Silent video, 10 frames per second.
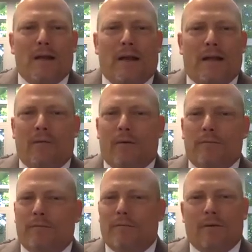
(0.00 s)
I
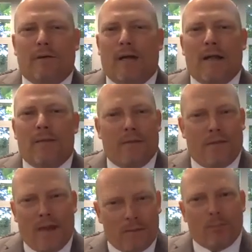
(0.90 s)
never forgot
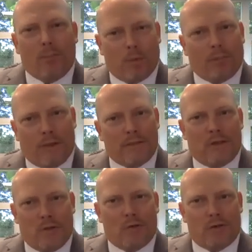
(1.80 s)
then board president
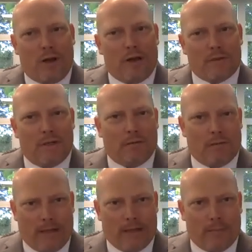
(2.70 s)
Joe Schakowsky
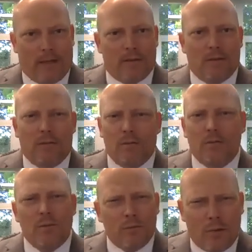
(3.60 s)
reminding me, you
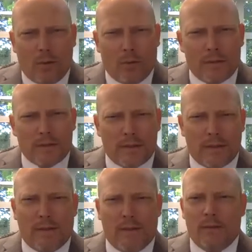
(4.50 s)
do know this is
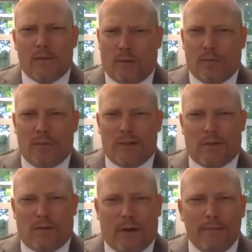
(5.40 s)
an interim
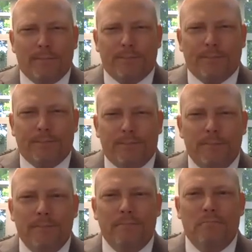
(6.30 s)
position, right?
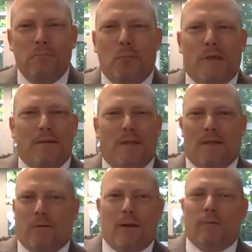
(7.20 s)
We hit the
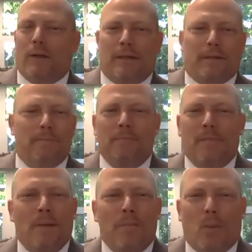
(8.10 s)
ground running.
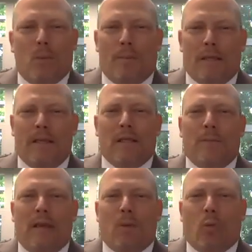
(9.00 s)
We immediately began